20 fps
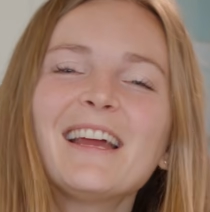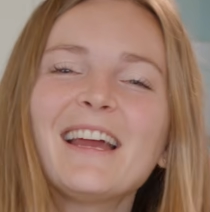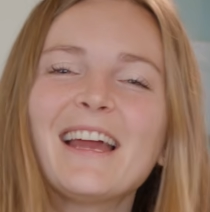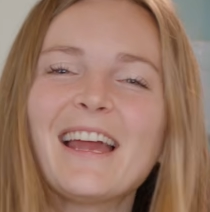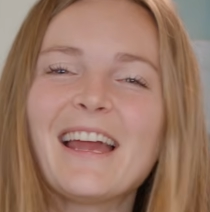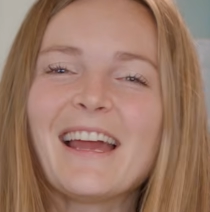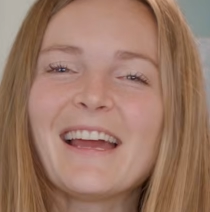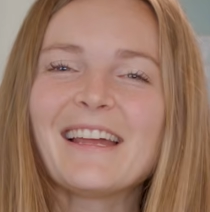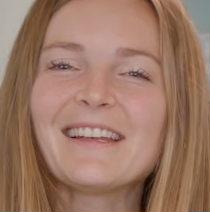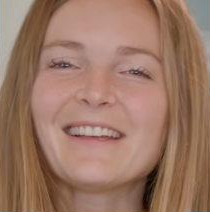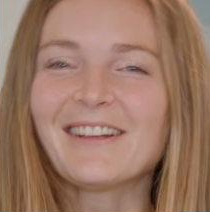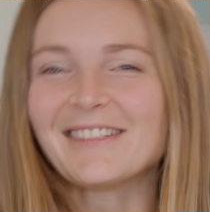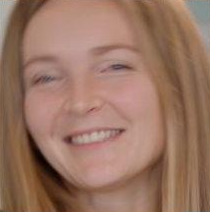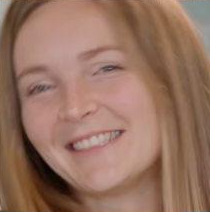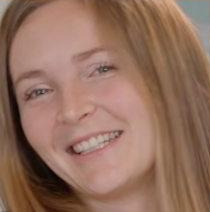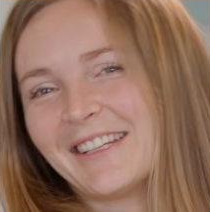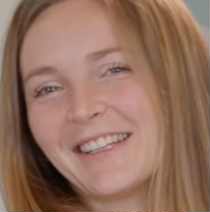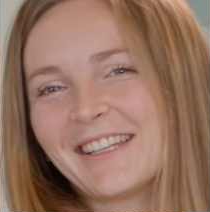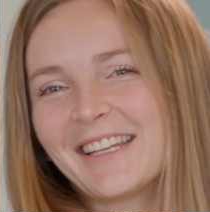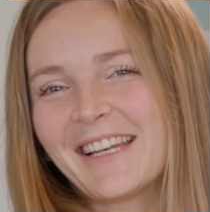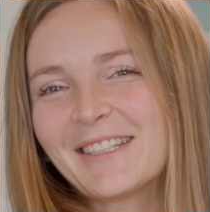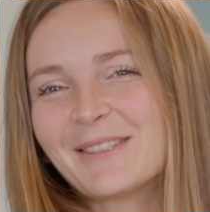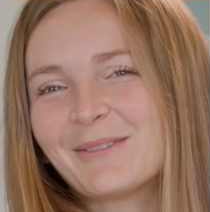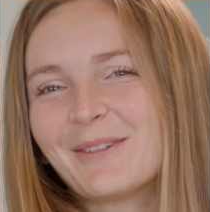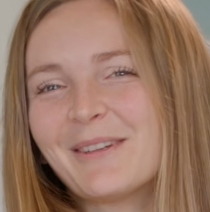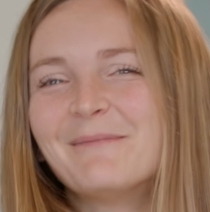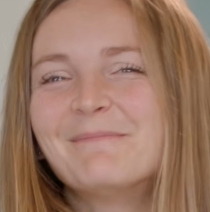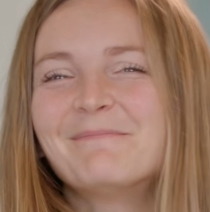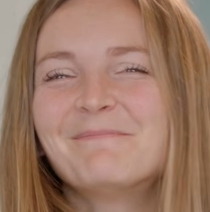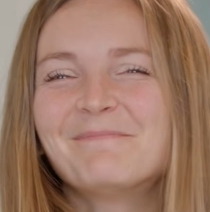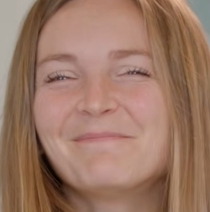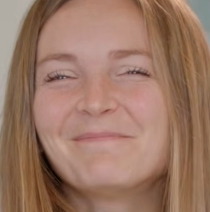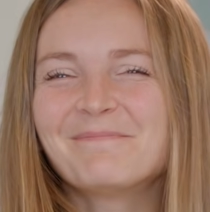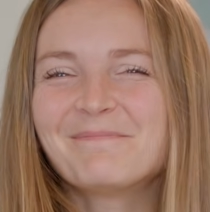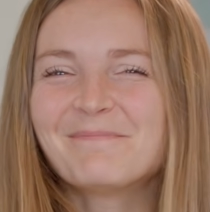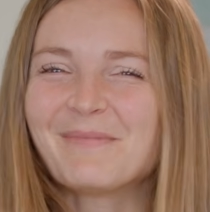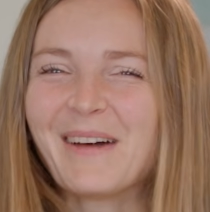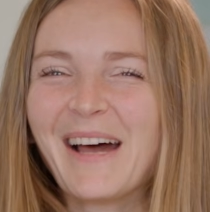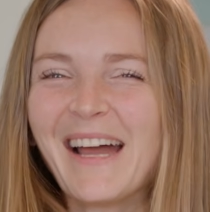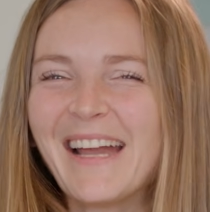And I'll see you on the next one.
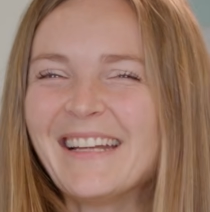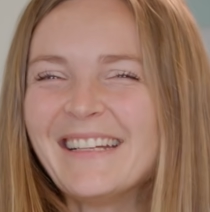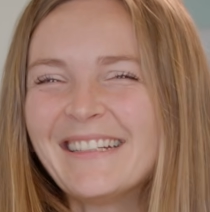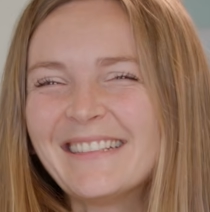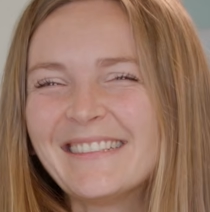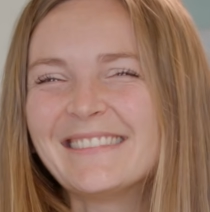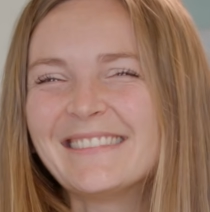Bye.